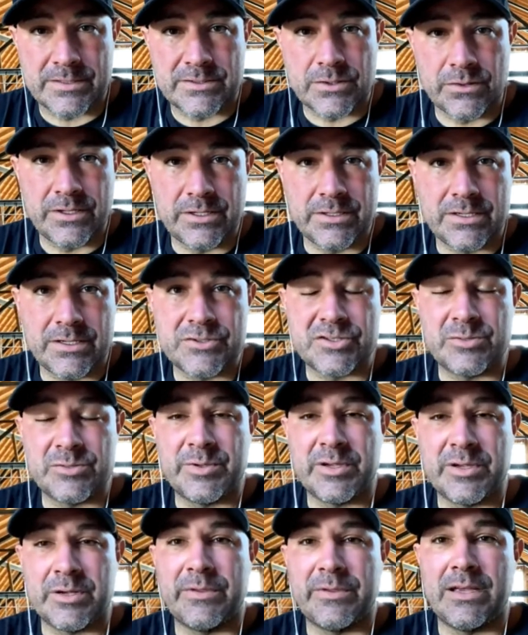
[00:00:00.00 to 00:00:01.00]
Tony Dungy
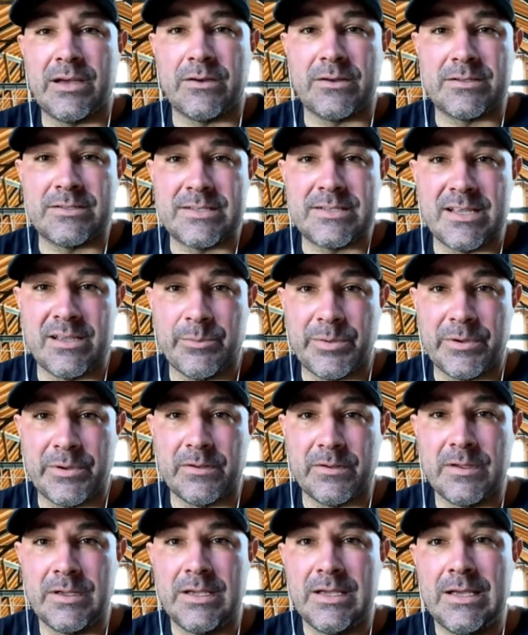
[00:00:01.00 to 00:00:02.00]
picked me out in Tampa,
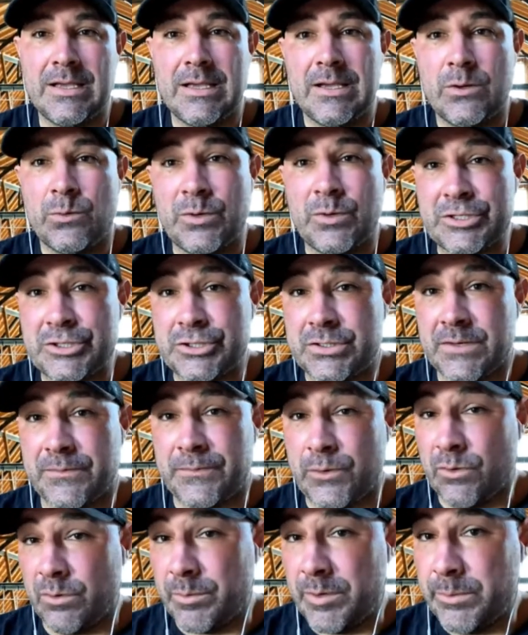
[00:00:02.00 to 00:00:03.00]
which,
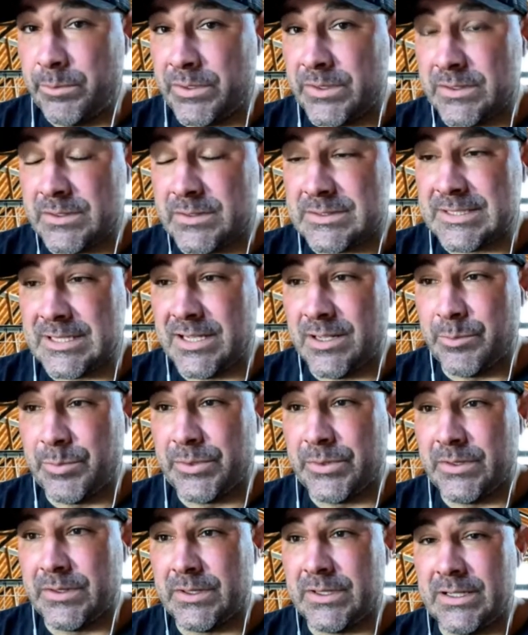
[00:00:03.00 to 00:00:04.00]
if you remember,
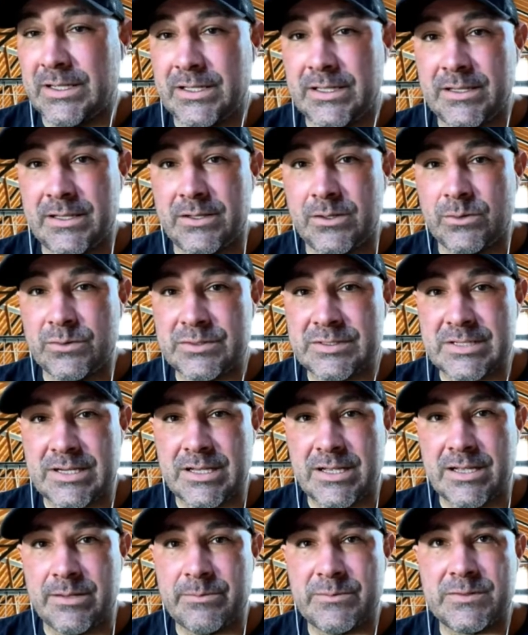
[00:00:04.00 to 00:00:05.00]
Tampa in those
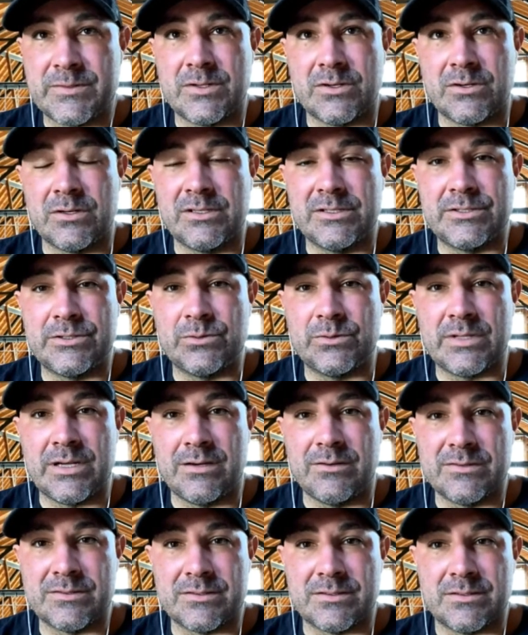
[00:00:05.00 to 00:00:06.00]
times, the early
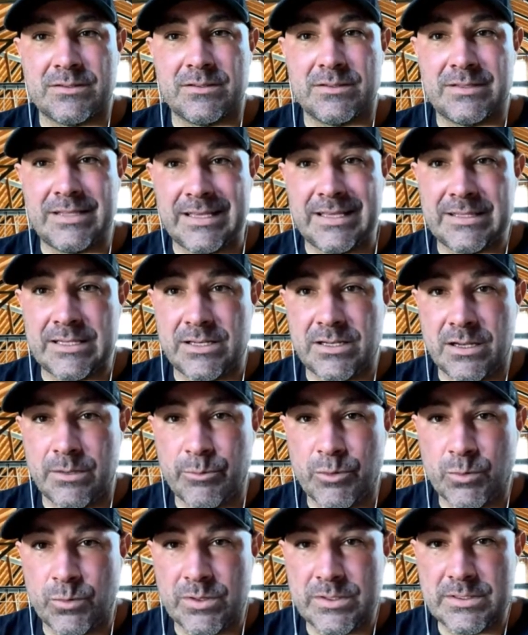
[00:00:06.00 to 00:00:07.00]
2000s, they had the
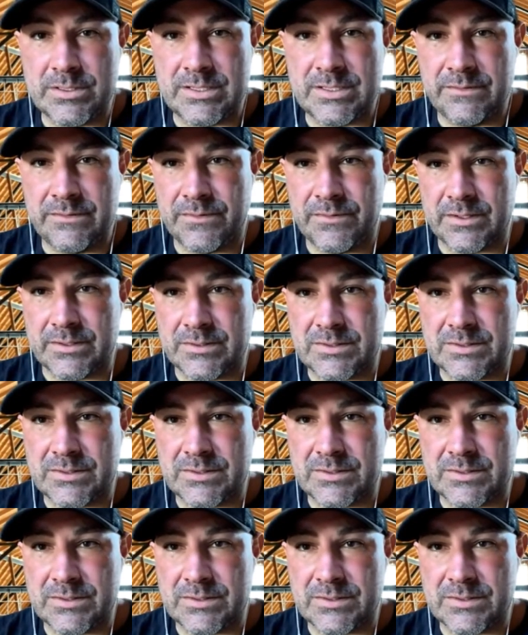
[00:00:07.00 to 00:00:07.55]
number 1 defense.